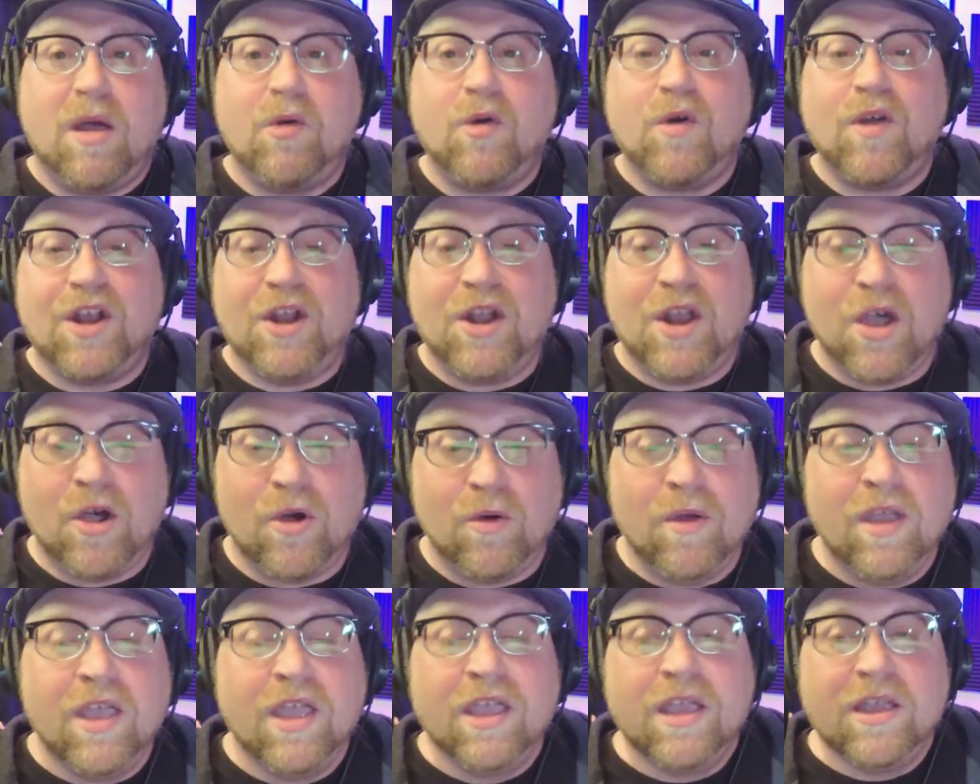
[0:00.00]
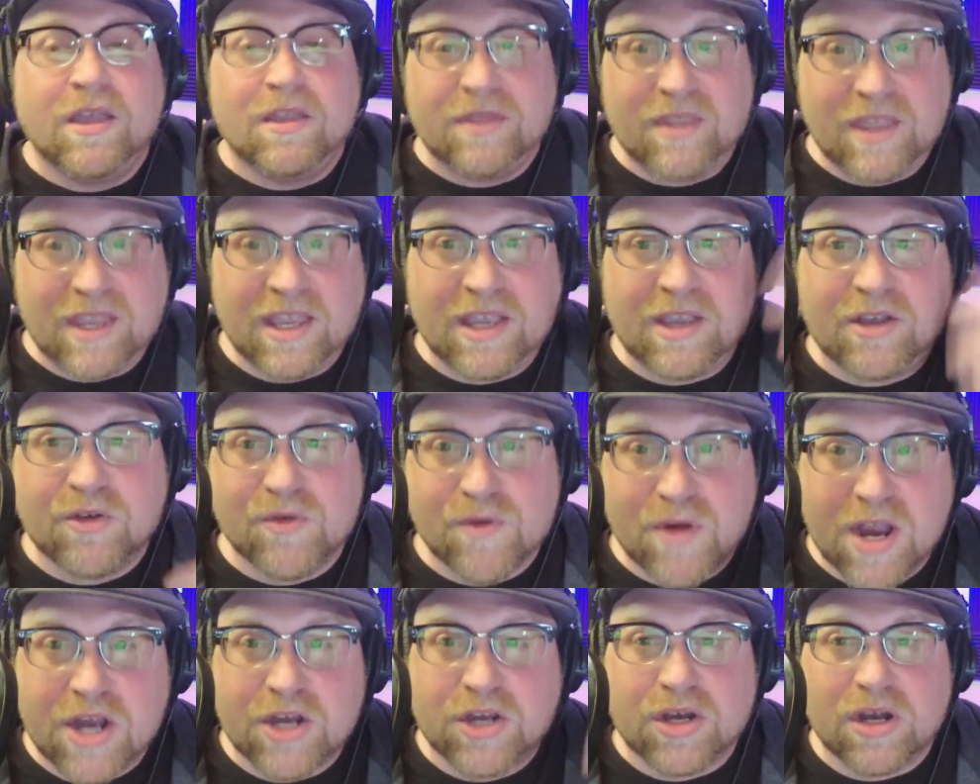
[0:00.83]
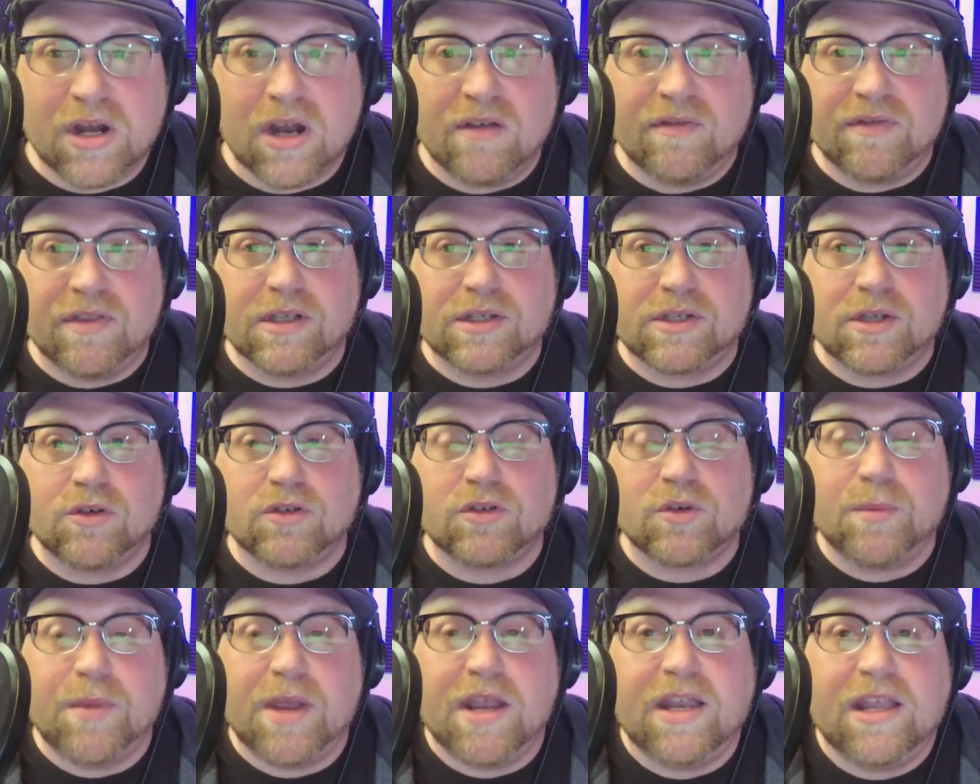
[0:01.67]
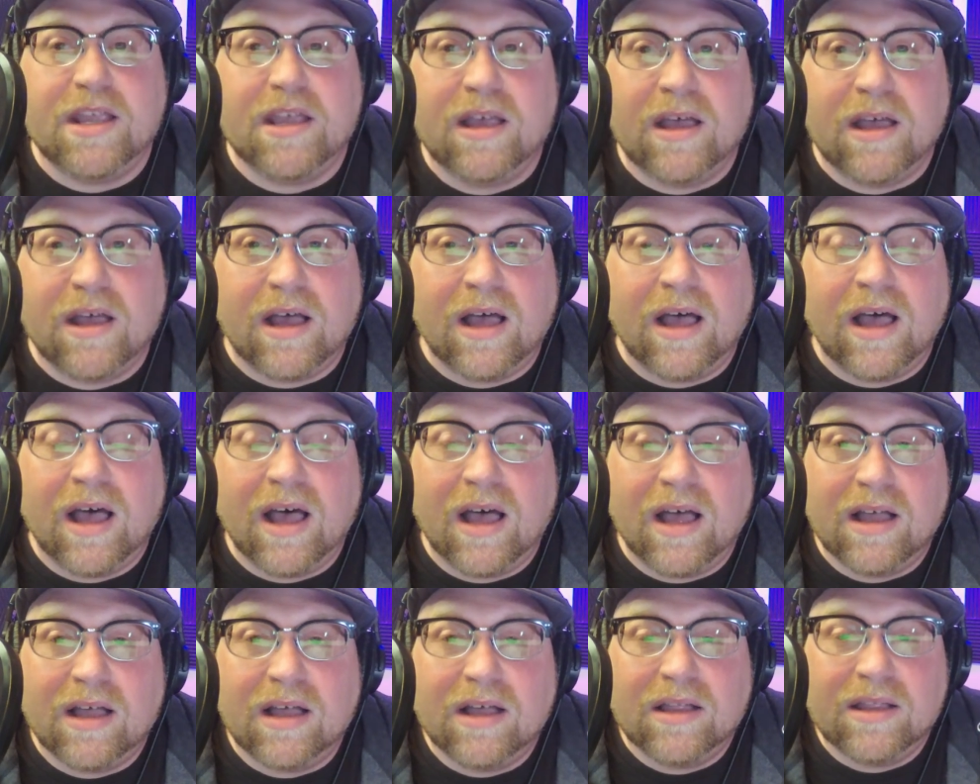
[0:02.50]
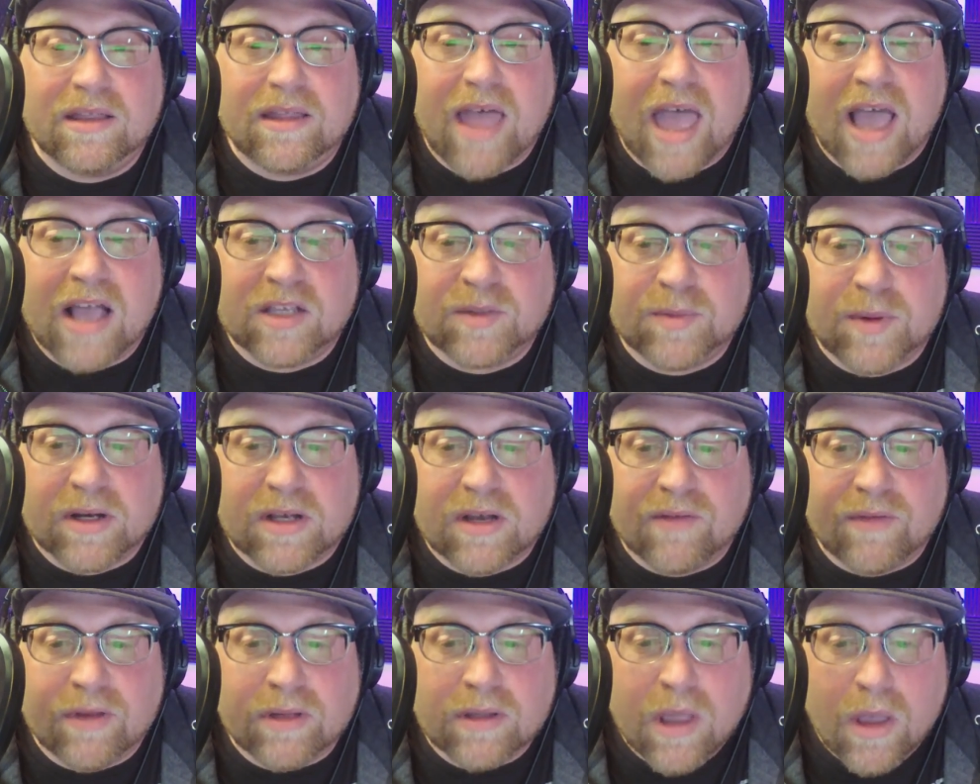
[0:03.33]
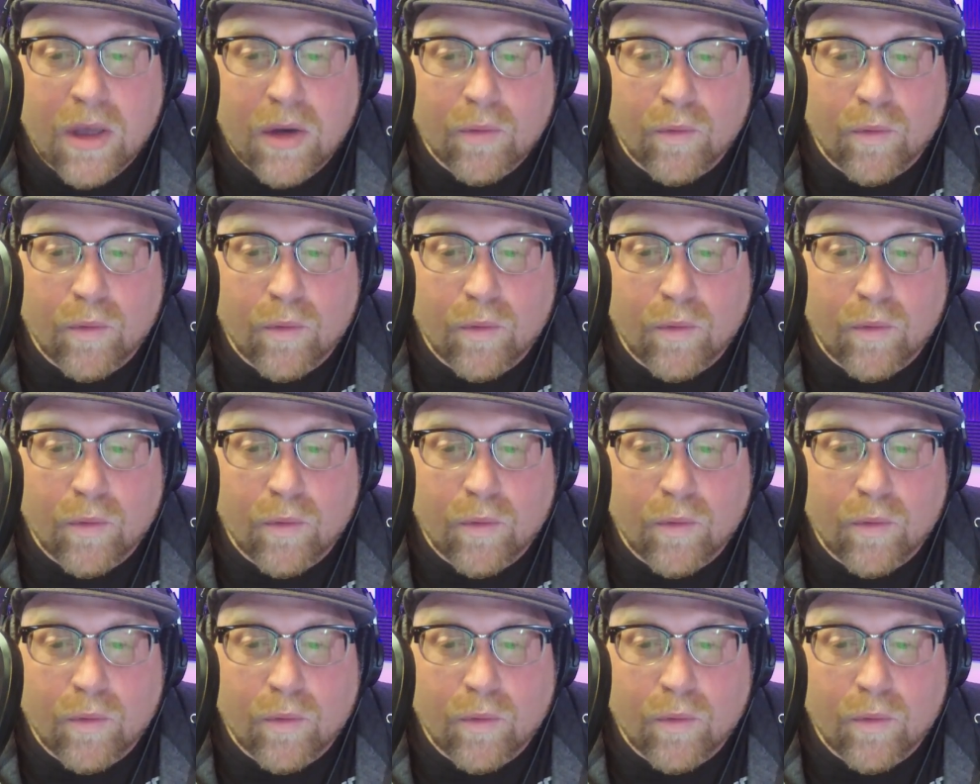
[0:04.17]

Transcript: I want to know the creation of the social media uh, aspect of it.